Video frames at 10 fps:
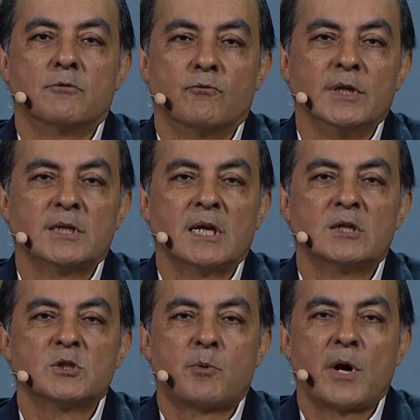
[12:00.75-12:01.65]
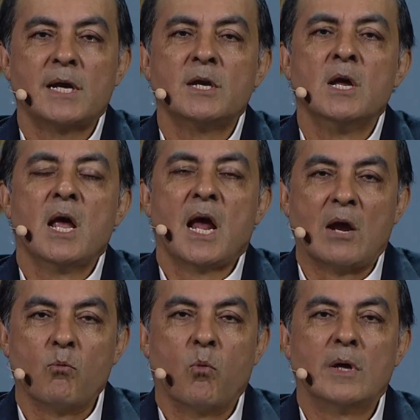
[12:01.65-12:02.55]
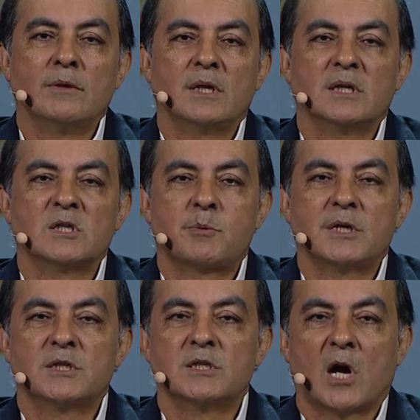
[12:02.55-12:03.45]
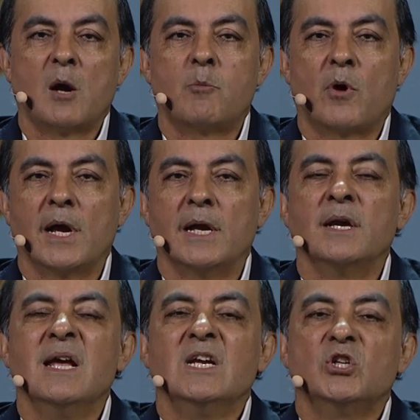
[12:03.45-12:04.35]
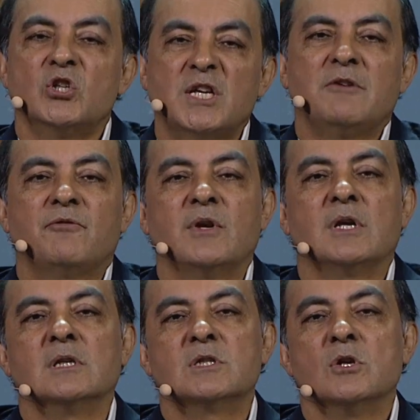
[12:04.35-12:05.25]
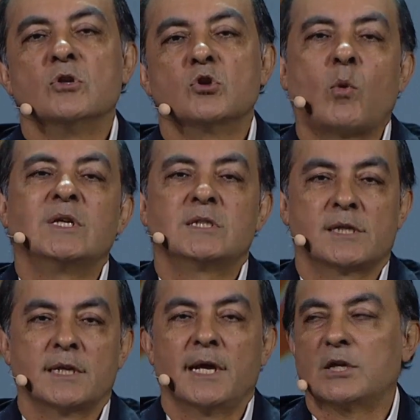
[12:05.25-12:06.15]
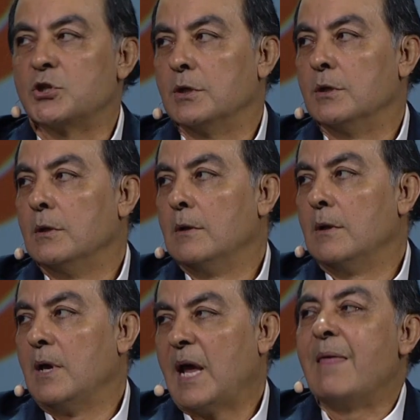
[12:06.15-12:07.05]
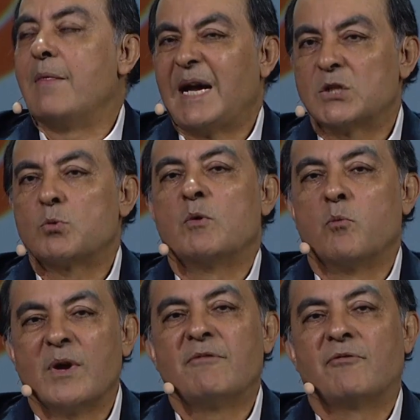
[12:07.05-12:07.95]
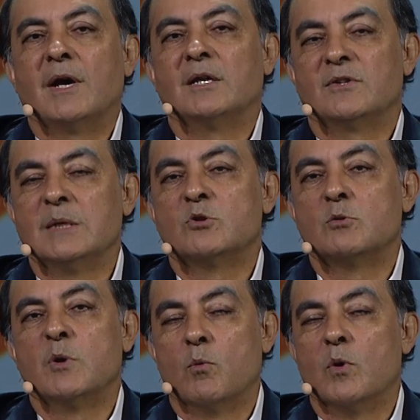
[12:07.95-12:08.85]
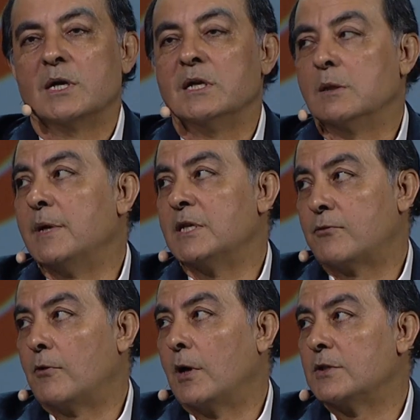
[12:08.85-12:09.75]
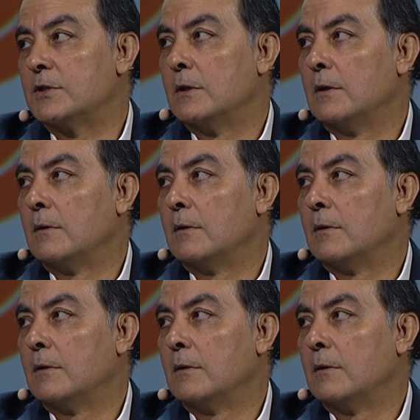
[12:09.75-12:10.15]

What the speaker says: the retailer's brand and one that expresses our brand, she feels twice the connection. And that's what we find seems to be working the best for us.